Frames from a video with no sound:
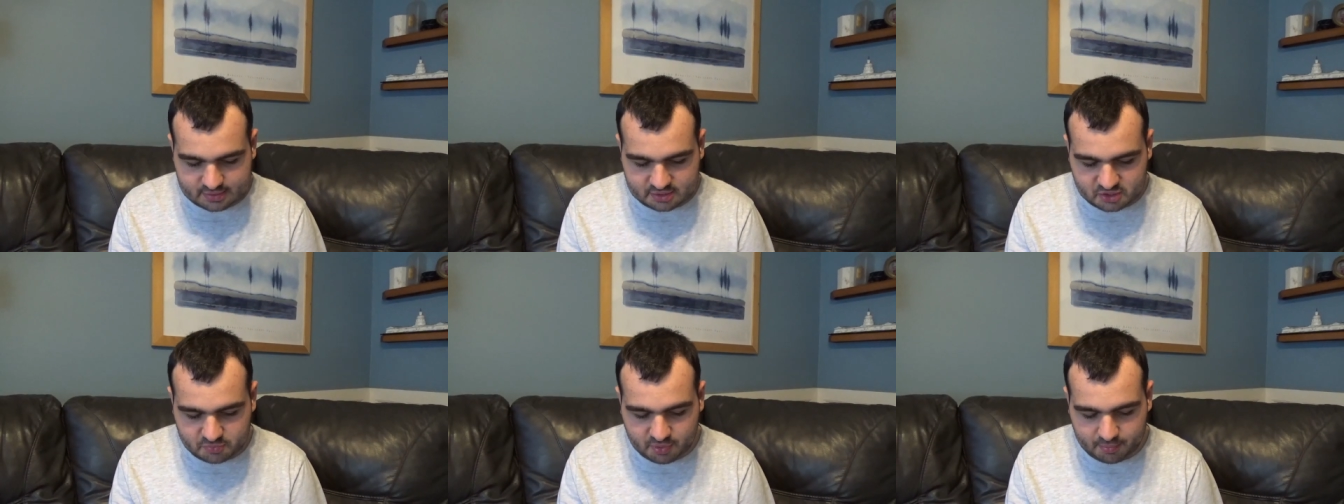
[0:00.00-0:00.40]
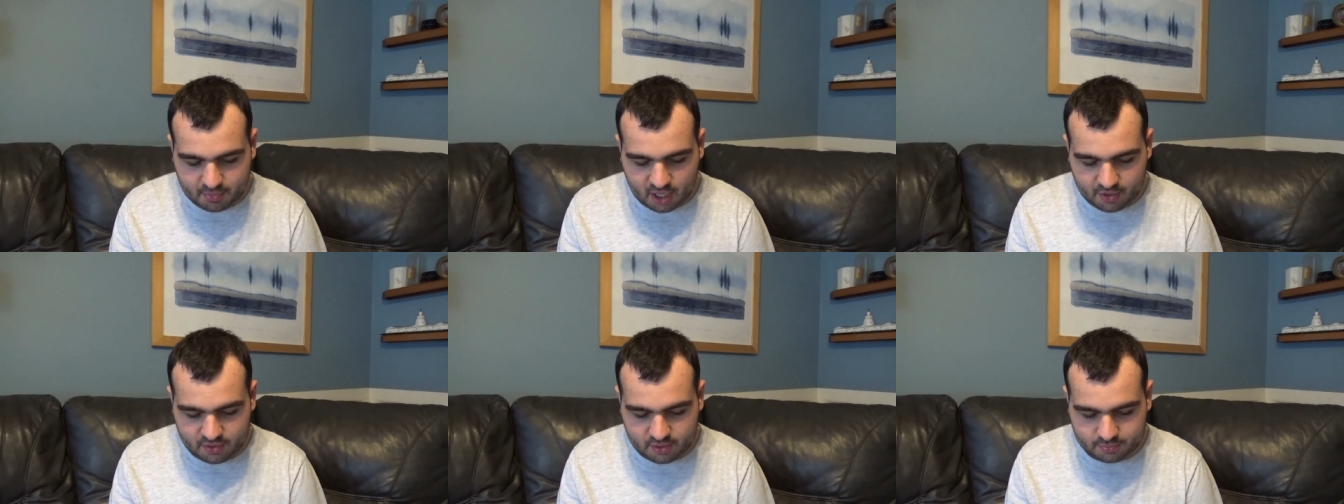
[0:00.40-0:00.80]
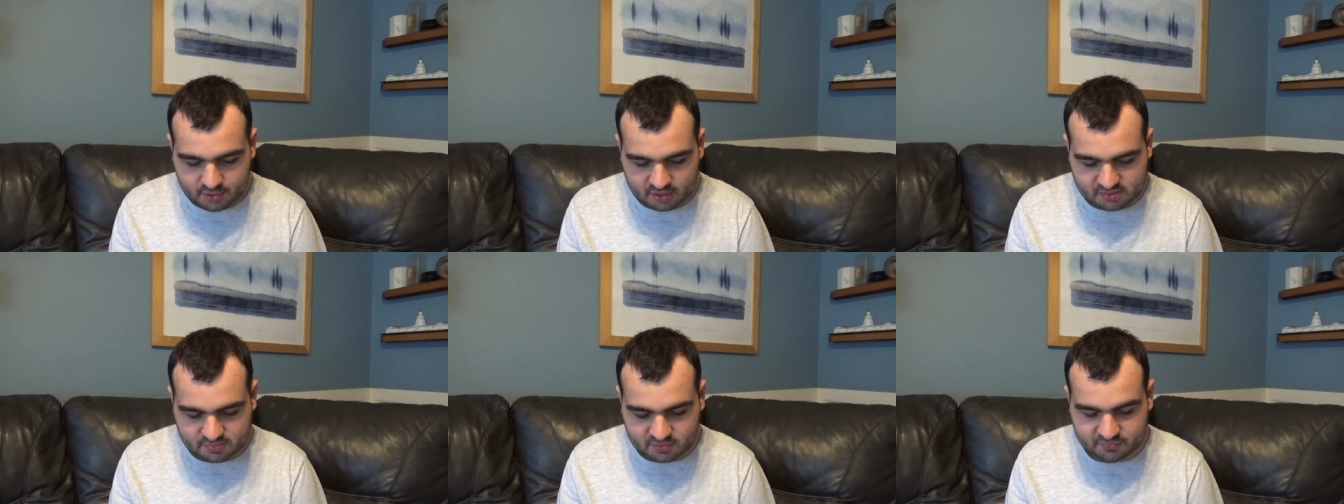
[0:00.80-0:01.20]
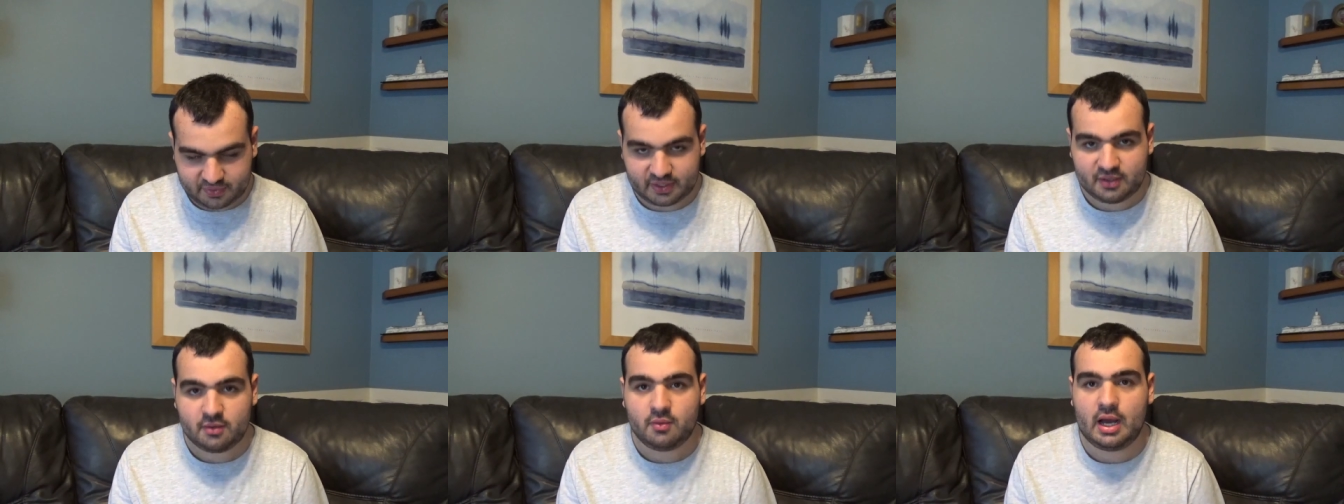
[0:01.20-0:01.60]
Super Mario Bros.
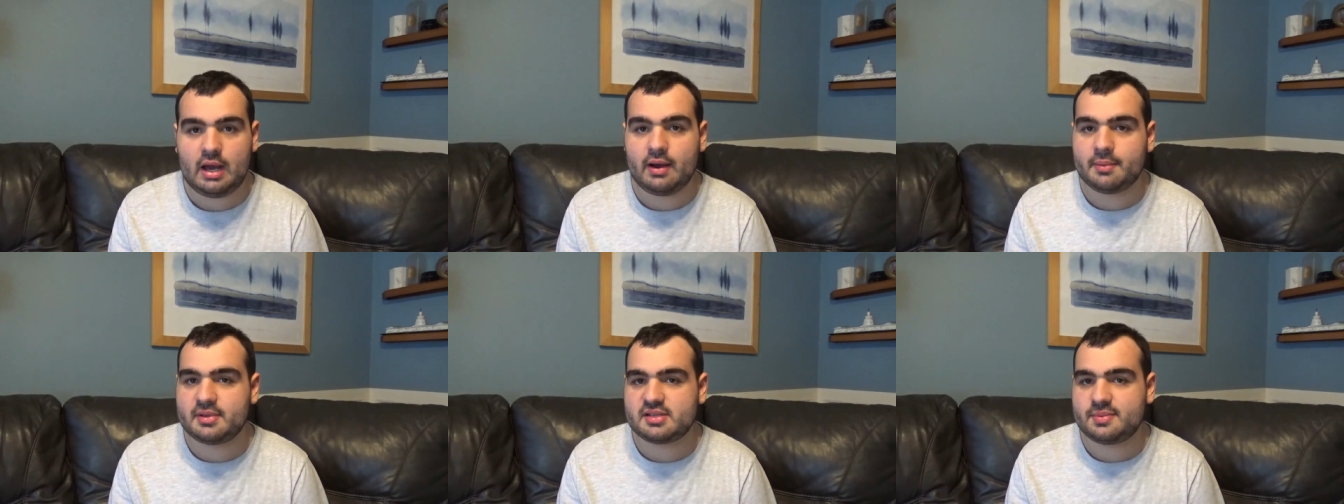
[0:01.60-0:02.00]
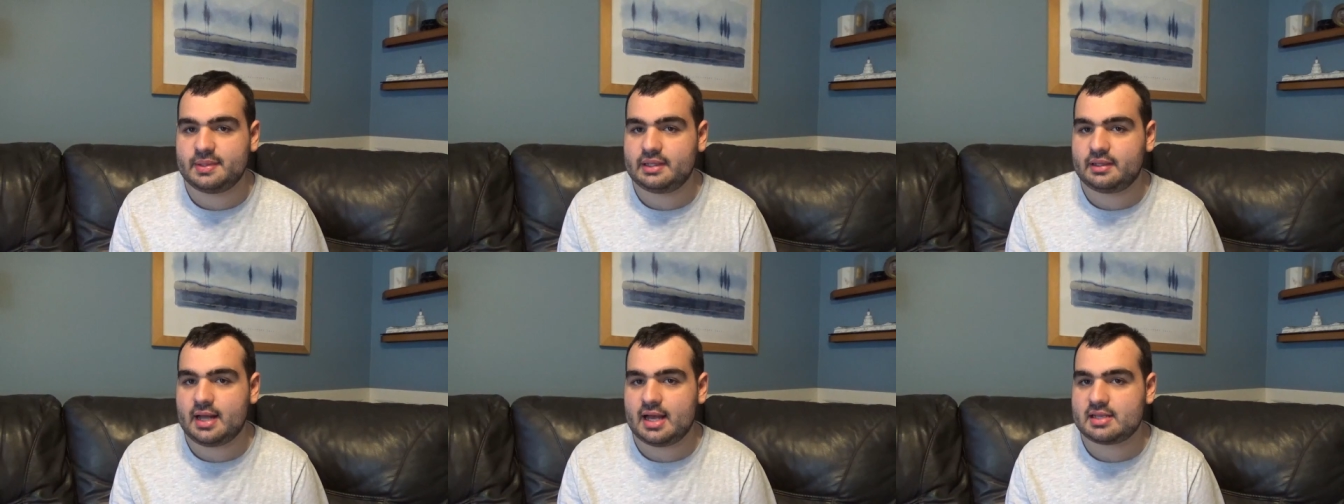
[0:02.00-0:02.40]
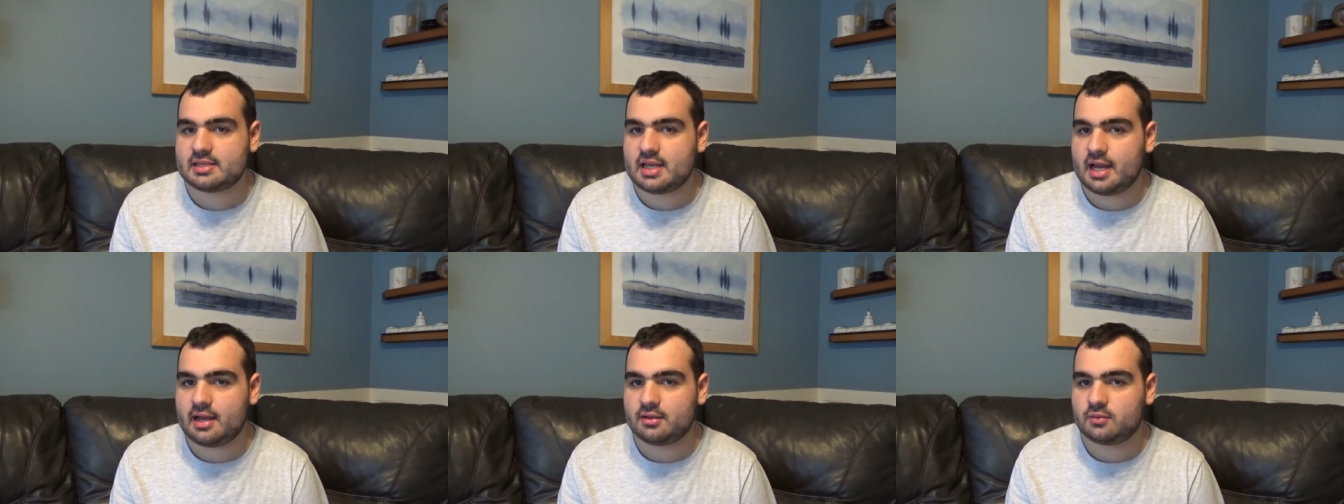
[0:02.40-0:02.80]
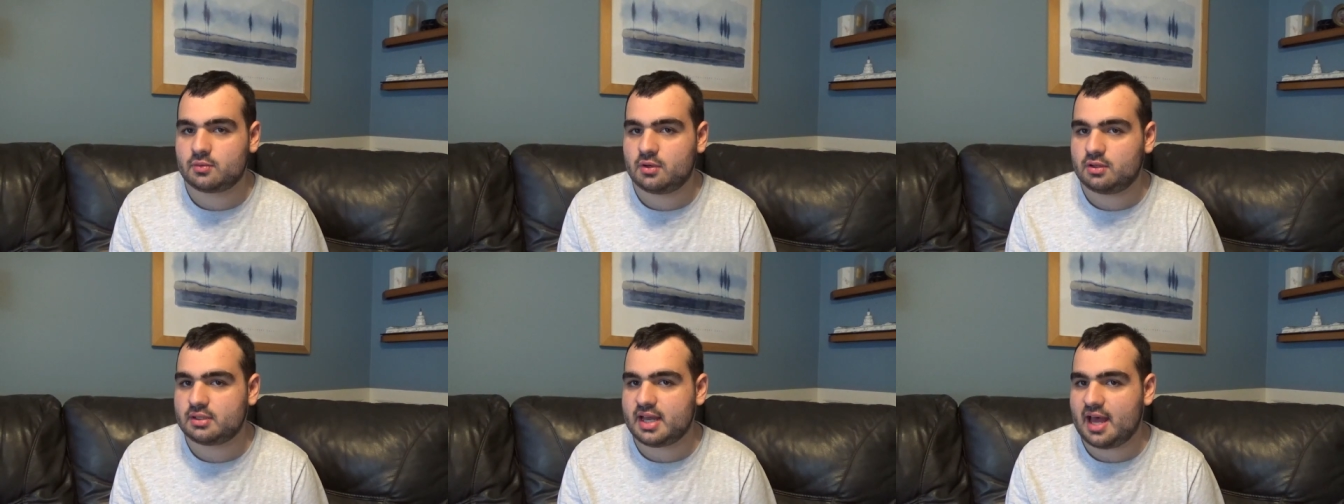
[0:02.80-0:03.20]
Movie. Well, I must be the last guy in the
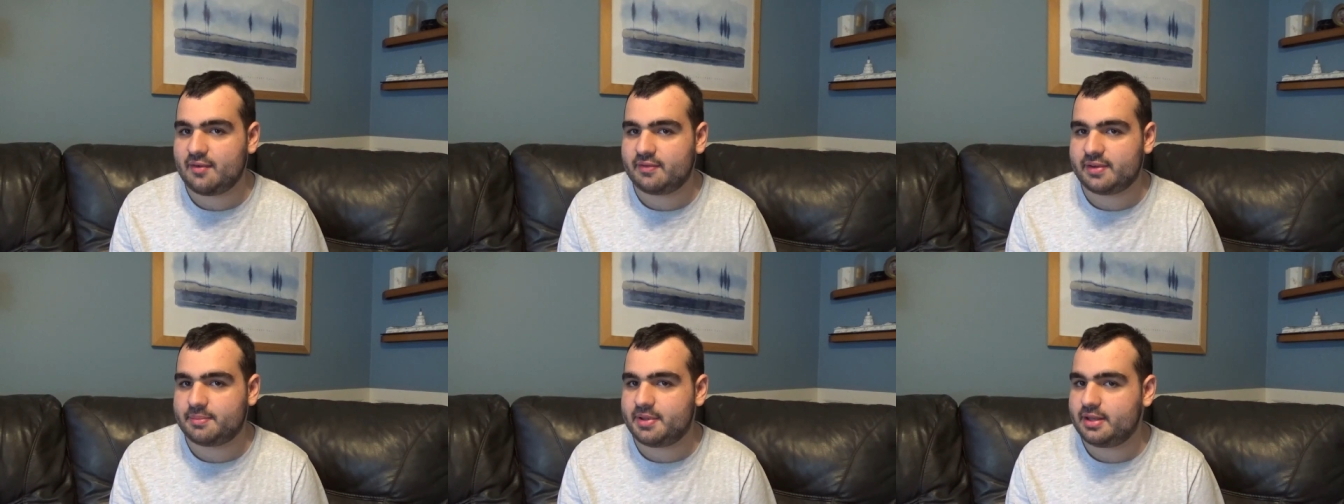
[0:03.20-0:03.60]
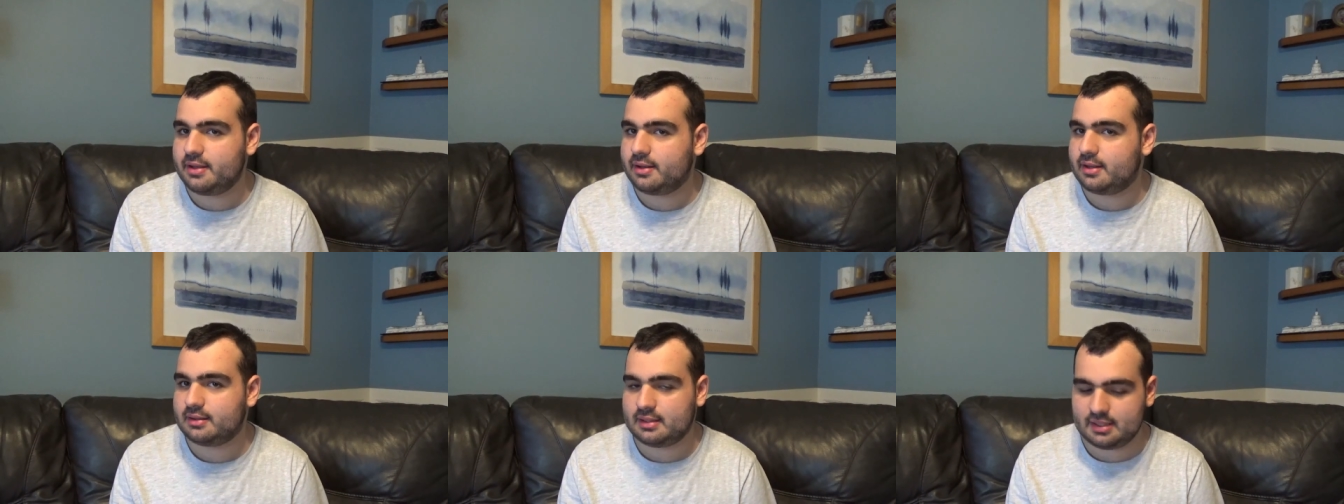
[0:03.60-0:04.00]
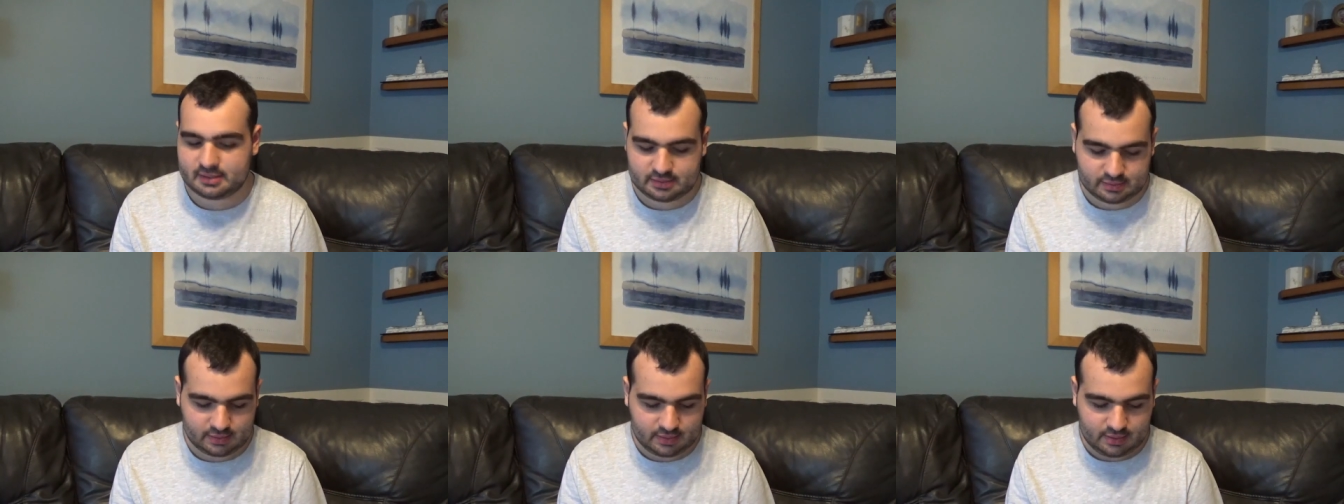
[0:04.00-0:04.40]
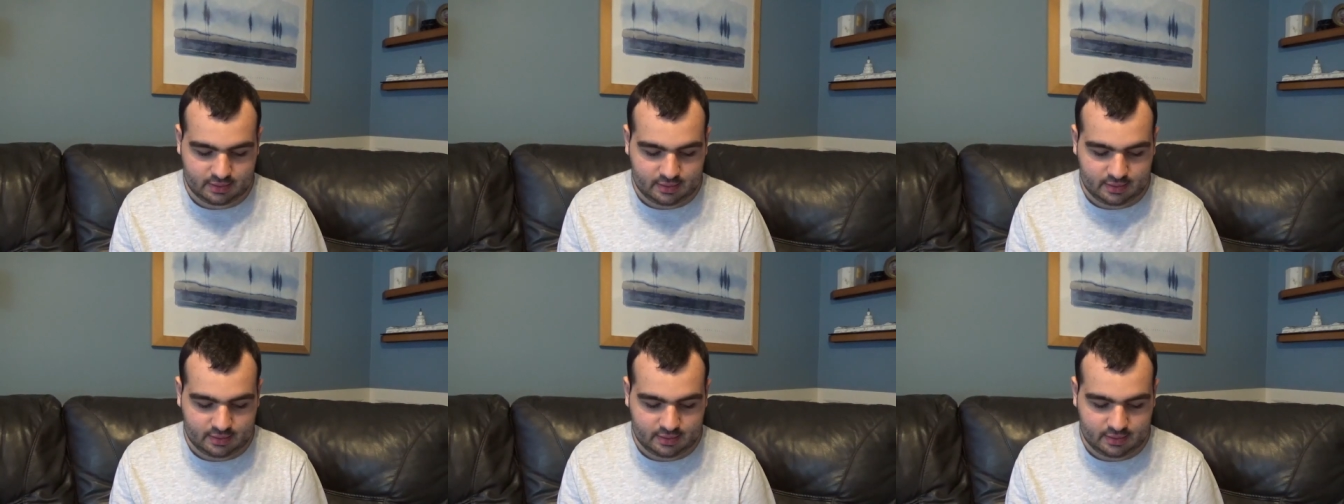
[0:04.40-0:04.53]
world to have an opinion on this.